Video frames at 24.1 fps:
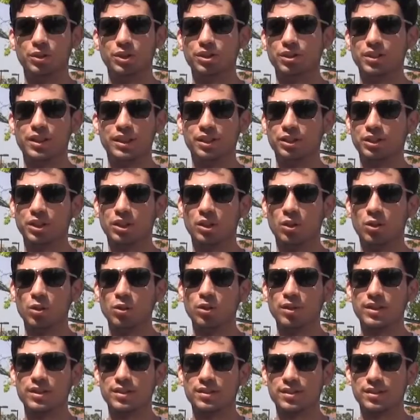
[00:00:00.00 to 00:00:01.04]
We should, they shouldn't
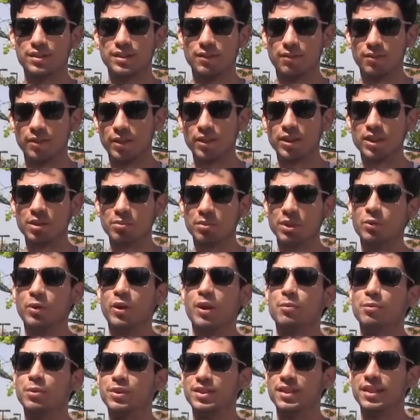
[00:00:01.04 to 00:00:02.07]
hold these, if they're going to be
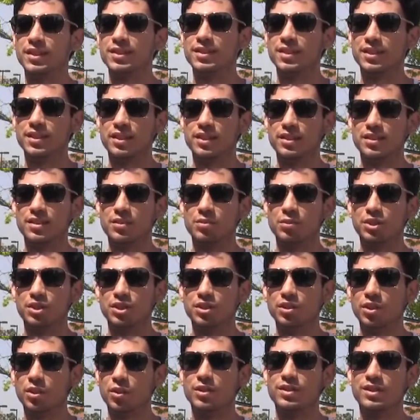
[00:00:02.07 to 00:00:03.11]
representing us, we
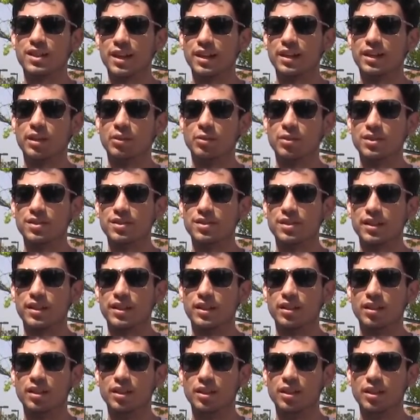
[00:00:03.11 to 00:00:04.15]
should know exactly what's
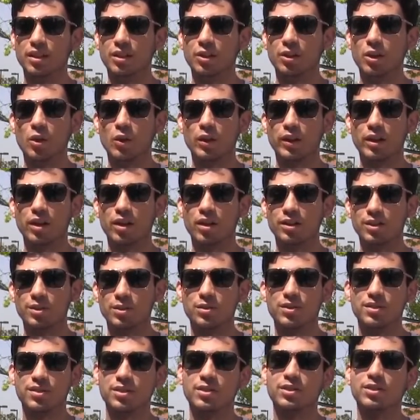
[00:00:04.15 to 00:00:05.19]
like going on
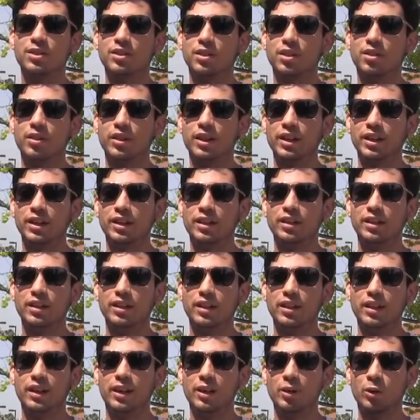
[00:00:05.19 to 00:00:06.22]
to a certain degree
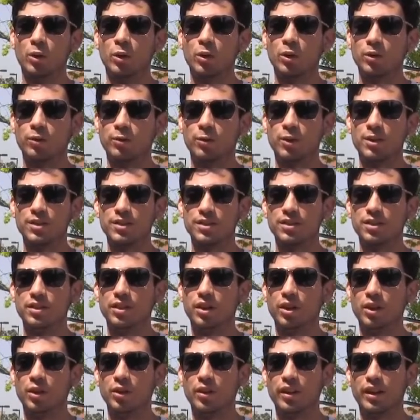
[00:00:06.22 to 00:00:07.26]
in order for us to
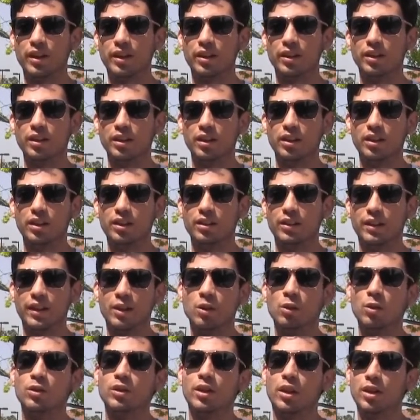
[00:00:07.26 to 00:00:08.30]
know that they
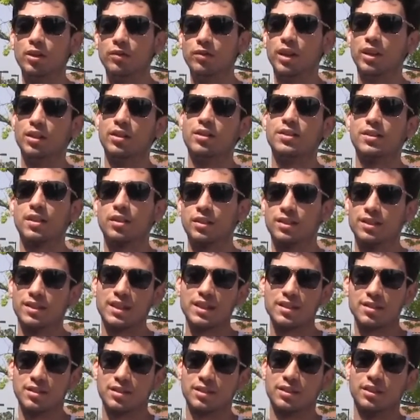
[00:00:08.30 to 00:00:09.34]
hold our values, because
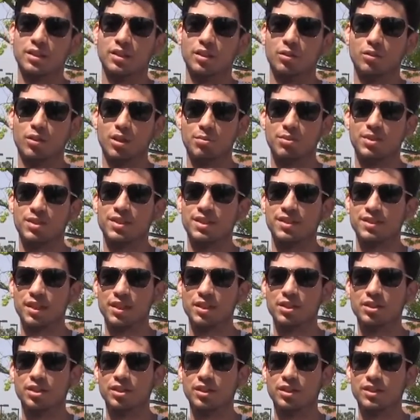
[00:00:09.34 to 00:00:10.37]
that's, you know,
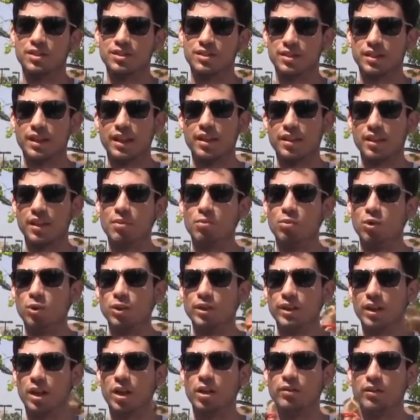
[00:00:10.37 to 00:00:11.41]
representation is like them
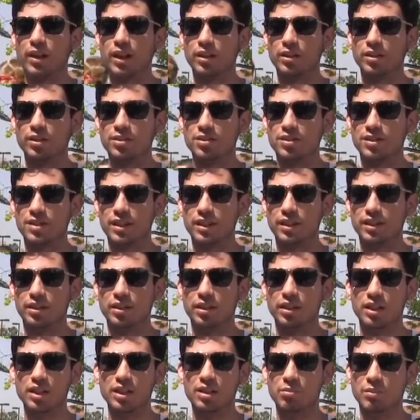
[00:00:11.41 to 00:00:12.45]
holding our values and
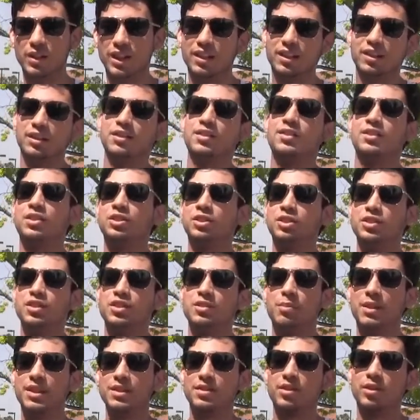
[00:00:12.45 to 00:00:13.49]
making
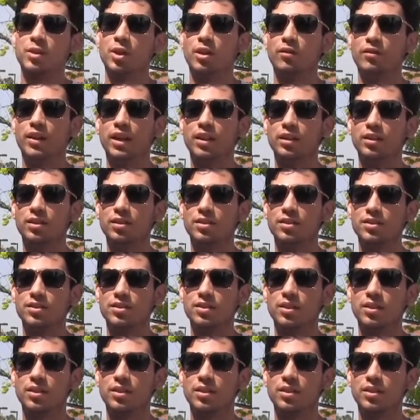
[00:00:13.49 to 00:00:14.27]
decisions based on our values.